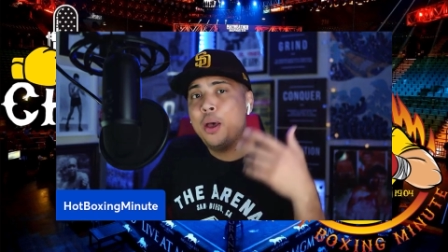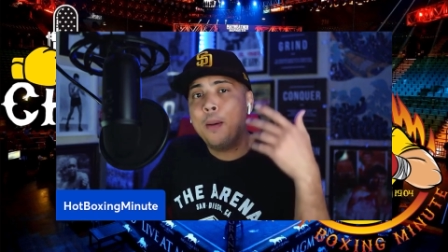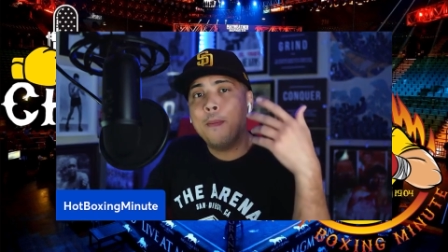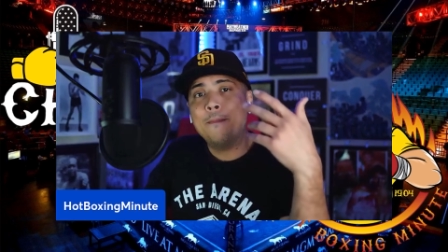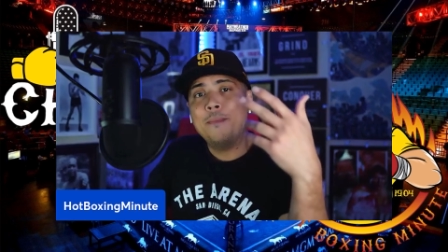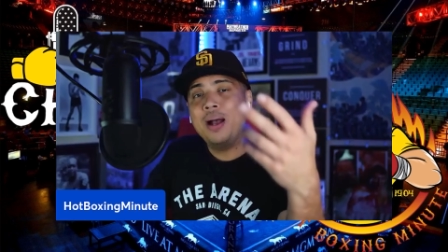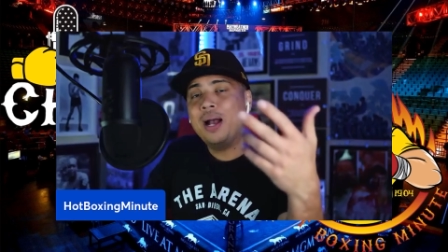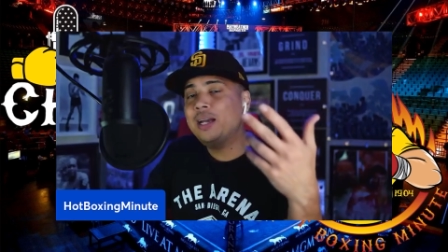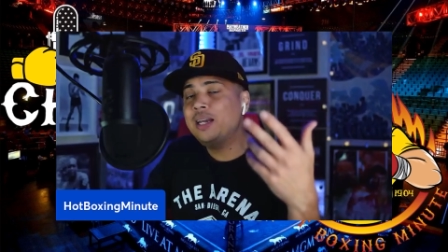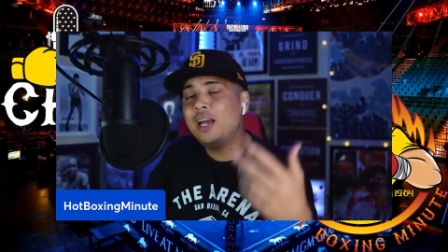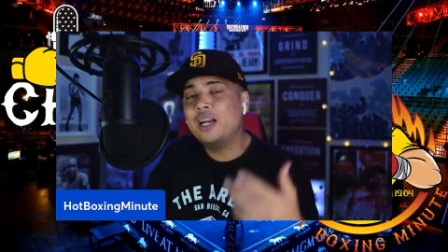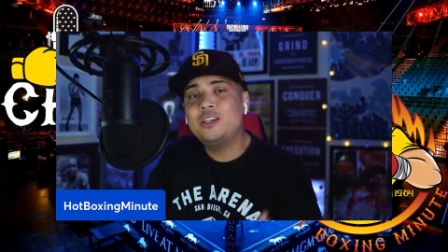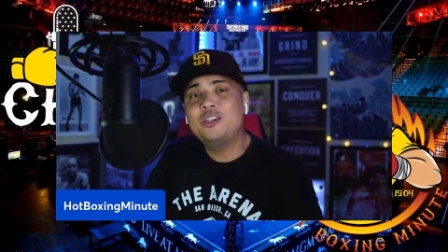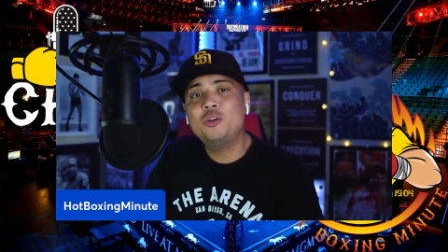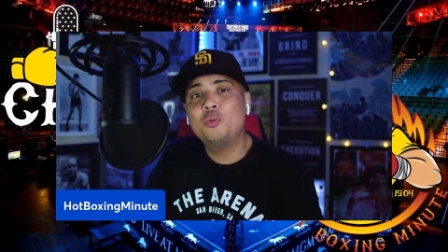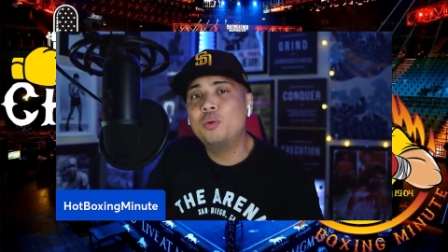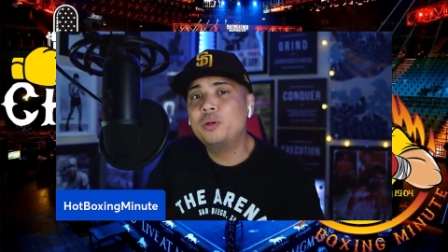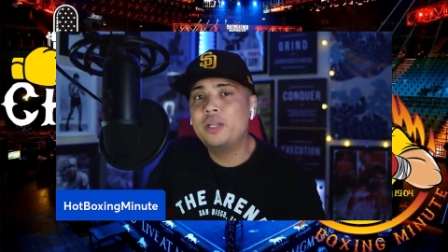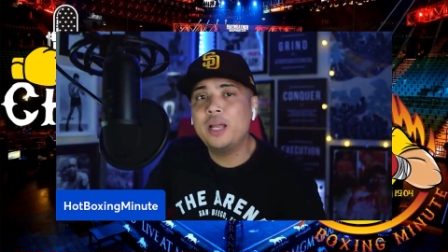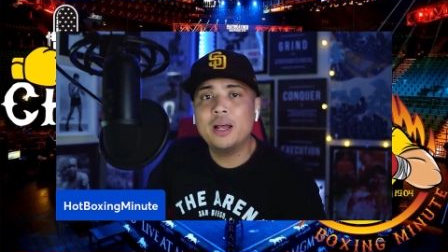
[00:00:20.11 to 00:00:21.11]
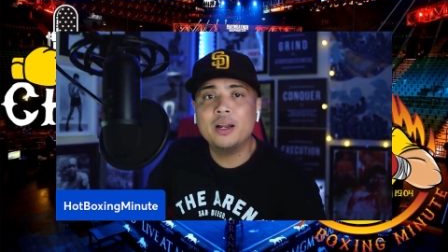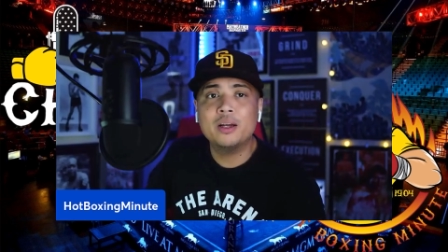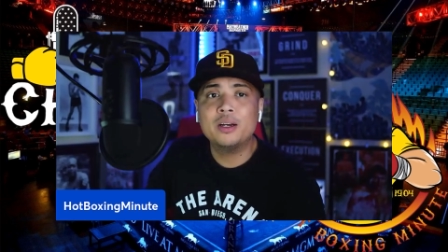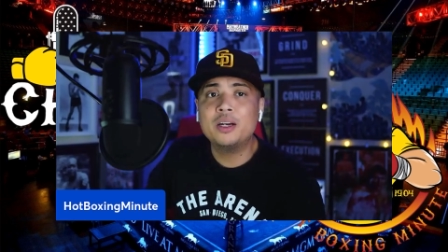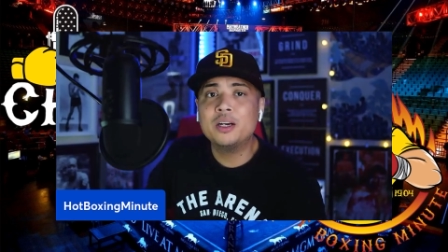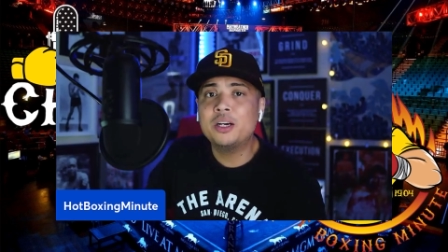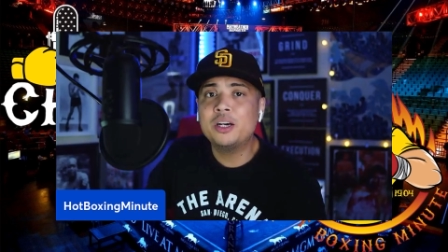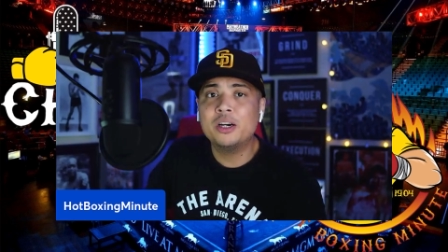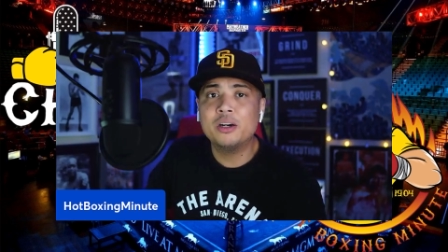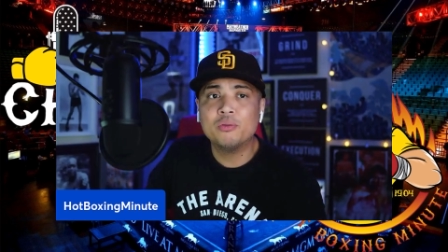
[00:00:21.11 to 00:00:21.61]
Back at you with that
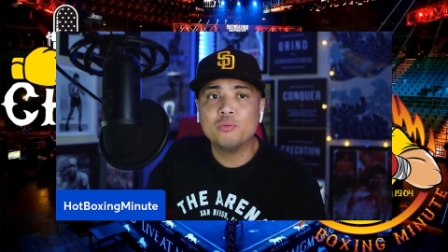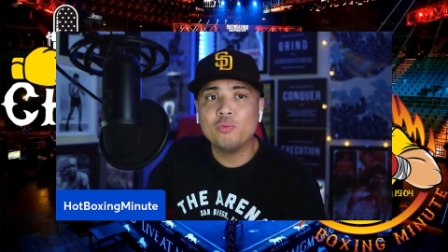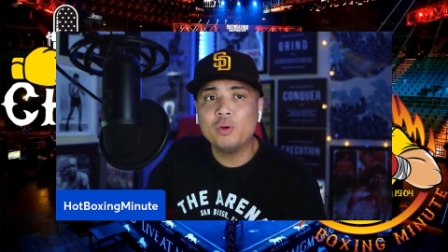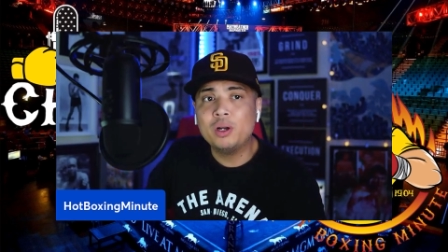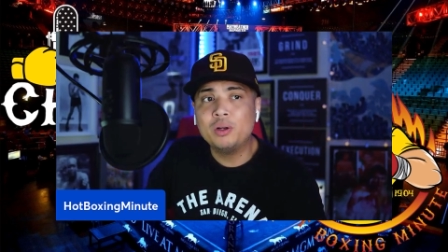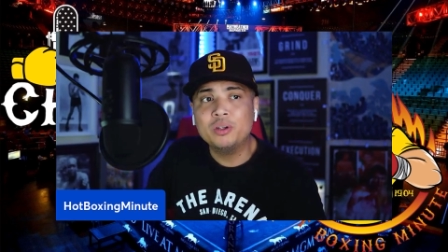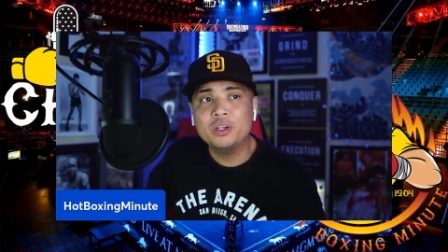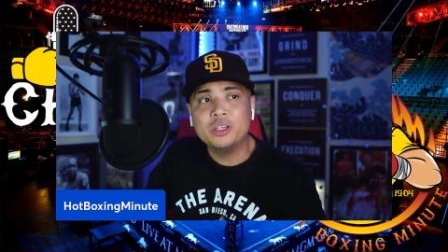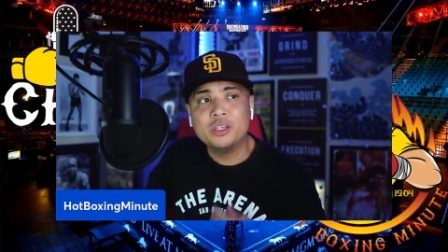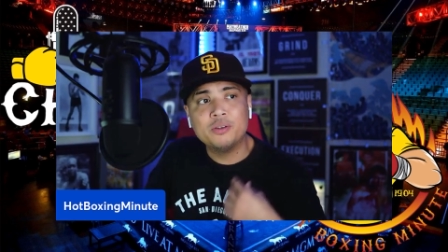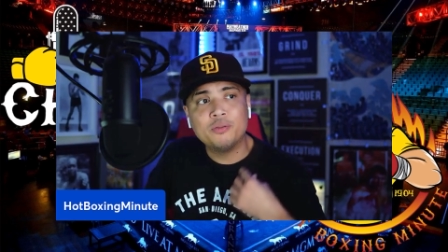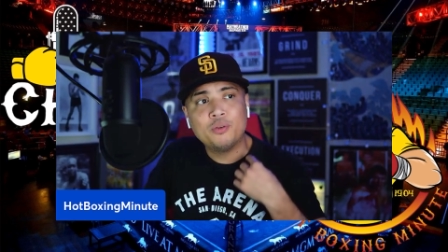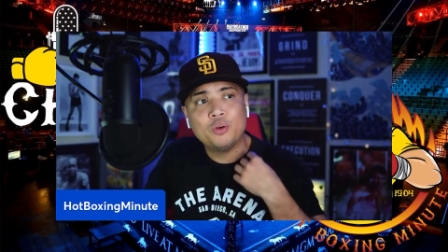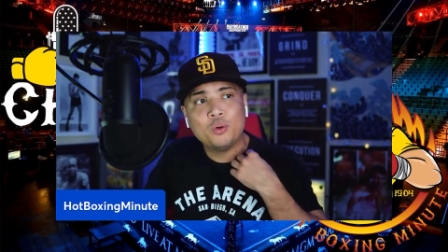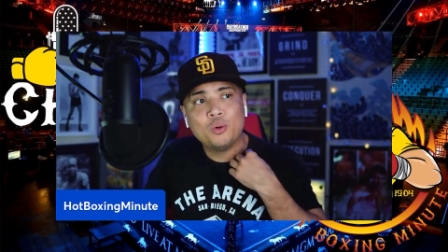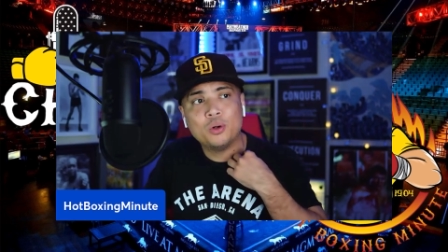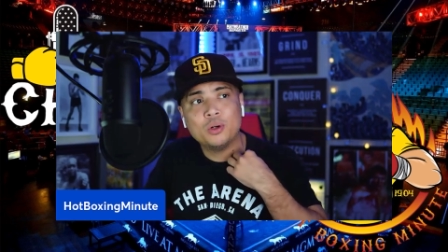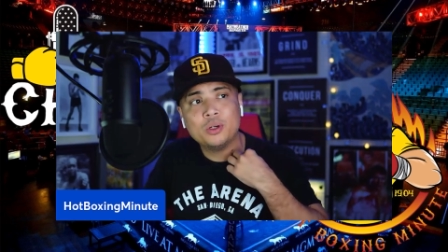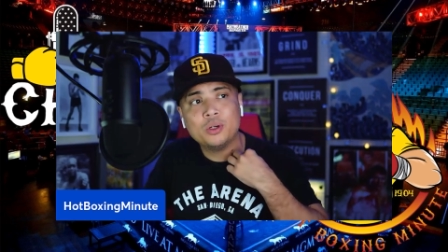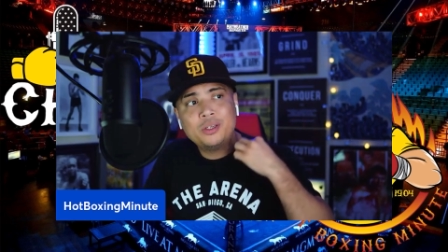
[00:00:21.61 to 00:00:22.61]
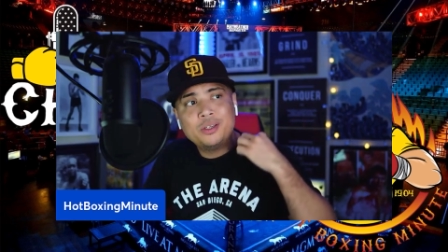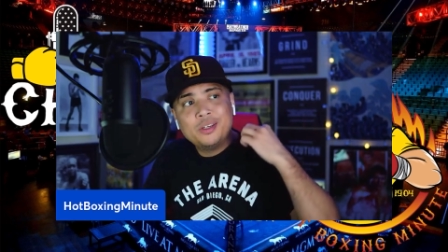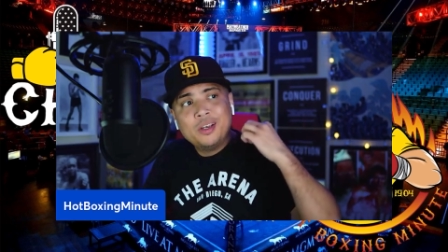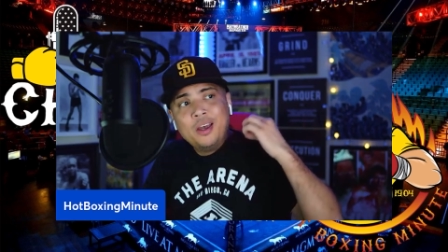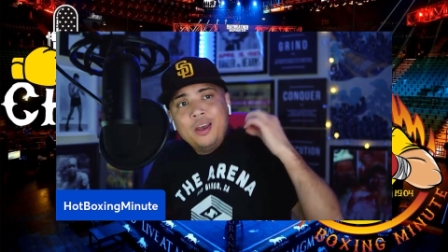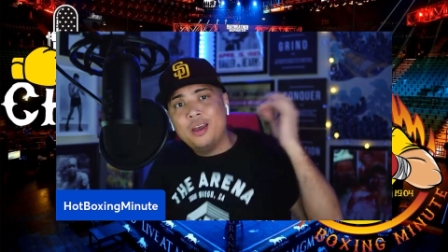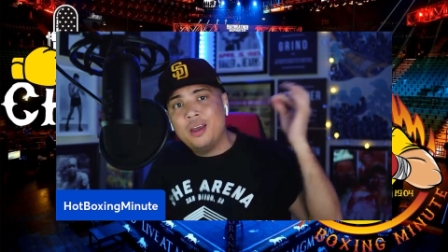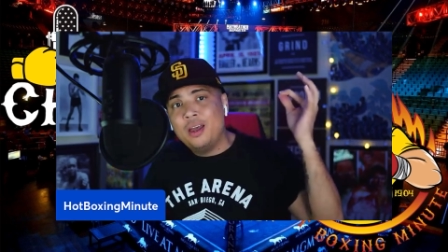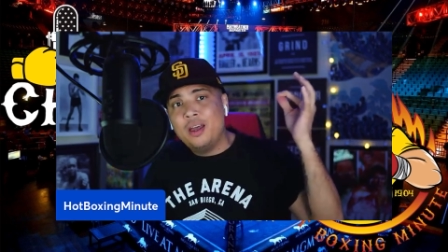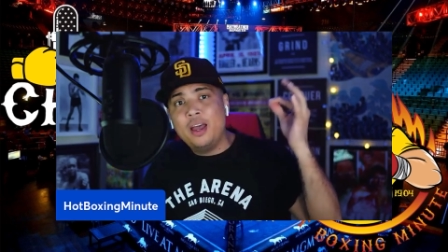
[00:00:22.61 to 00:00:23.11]
uncut realness, of course,
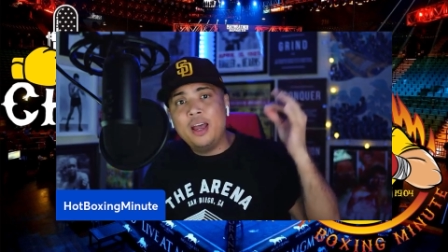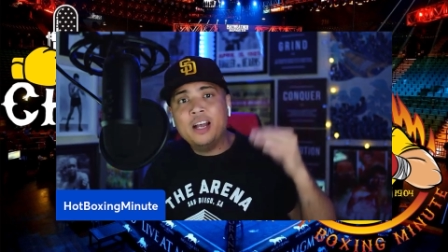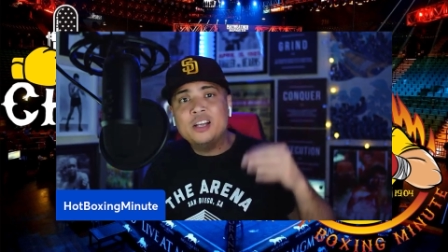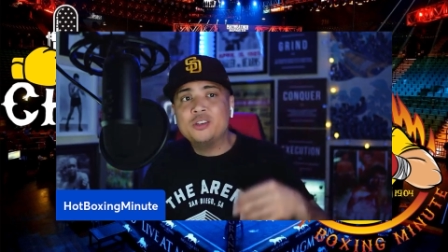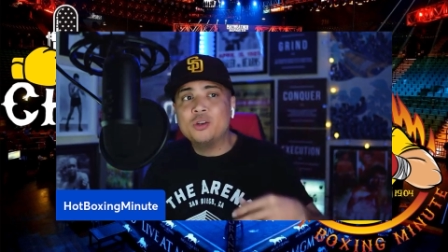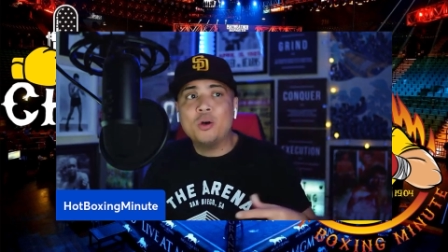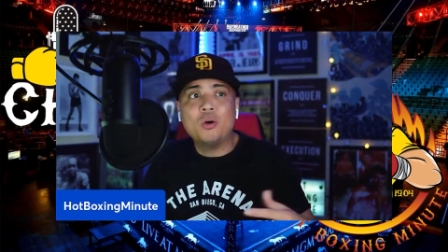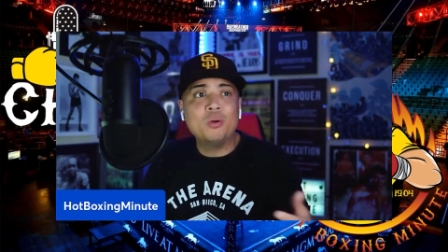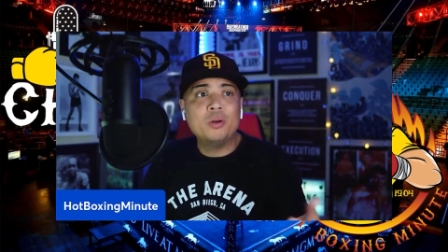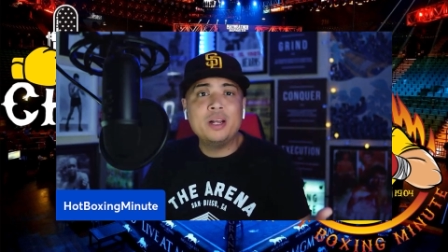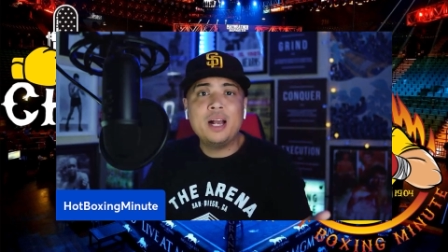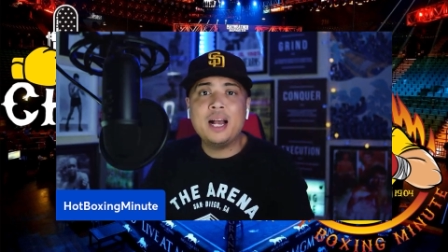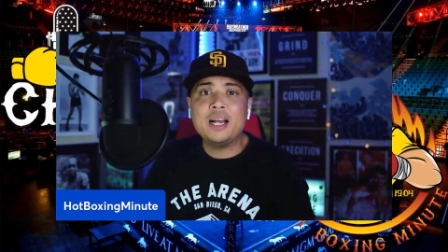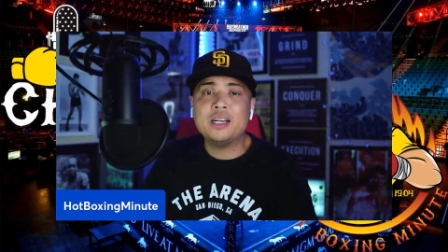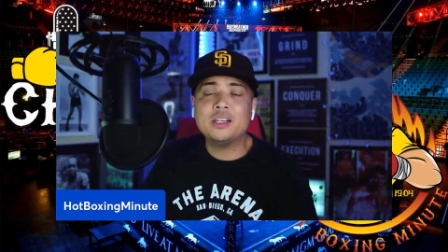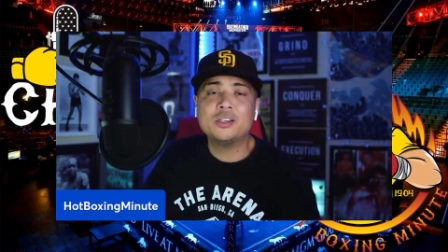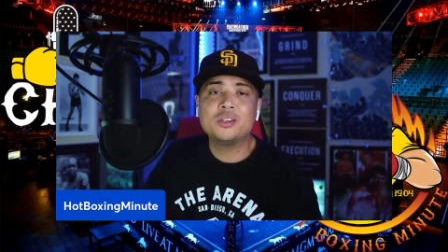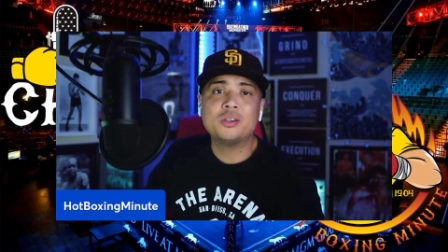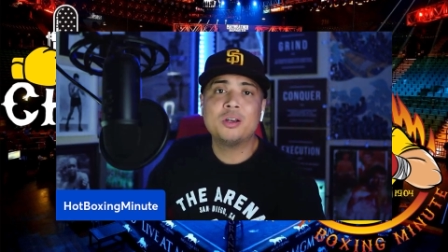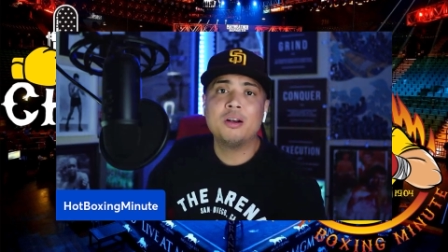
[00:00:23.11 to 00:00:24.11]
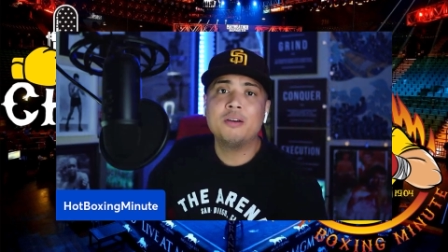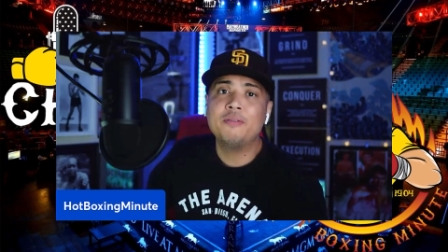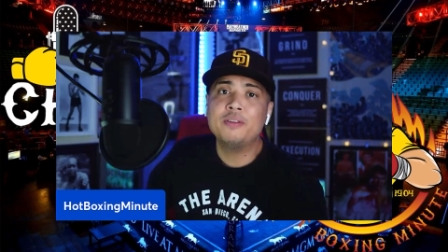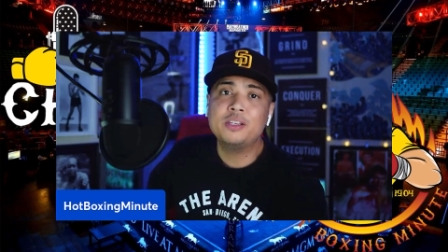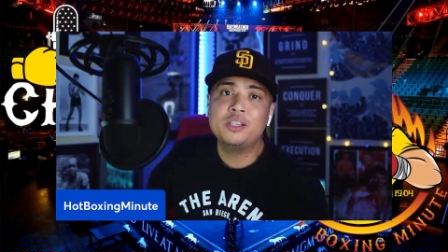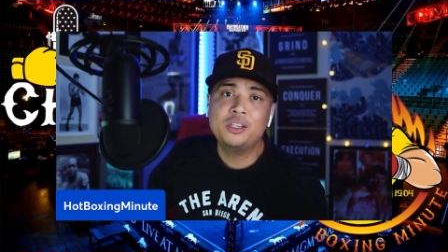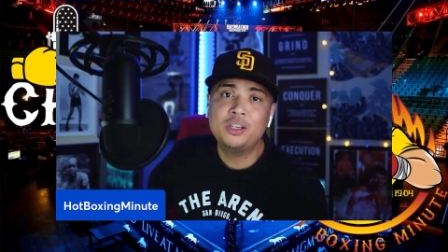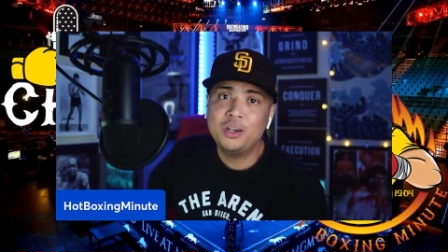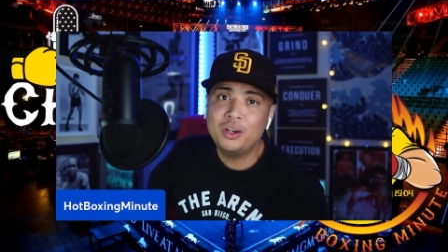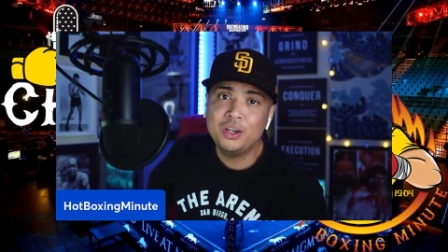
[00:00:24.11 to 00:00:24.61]
as only I can serve it
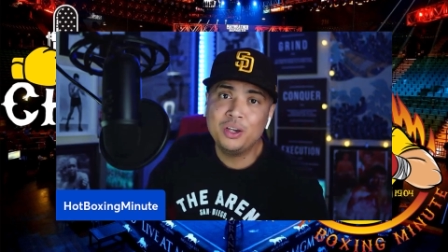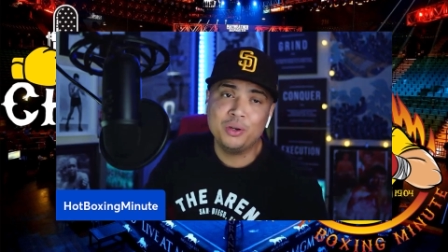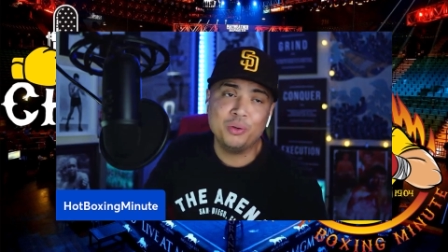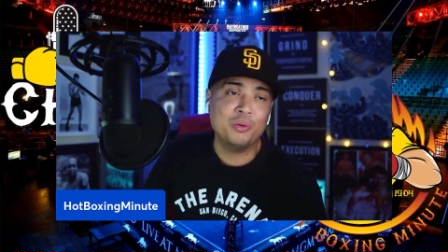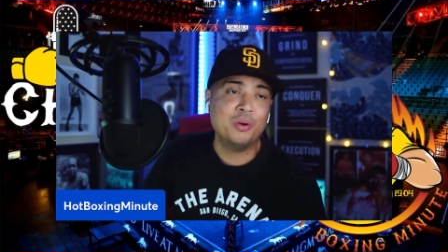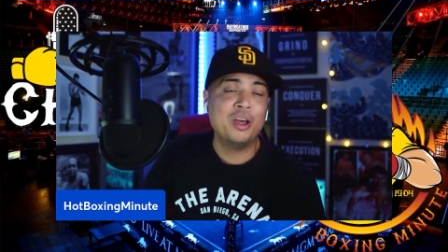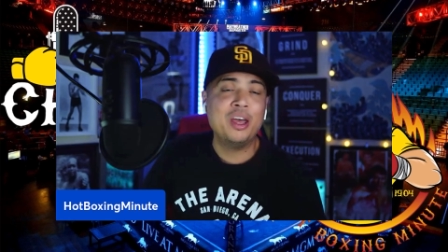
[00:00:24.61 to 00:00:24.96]
to you.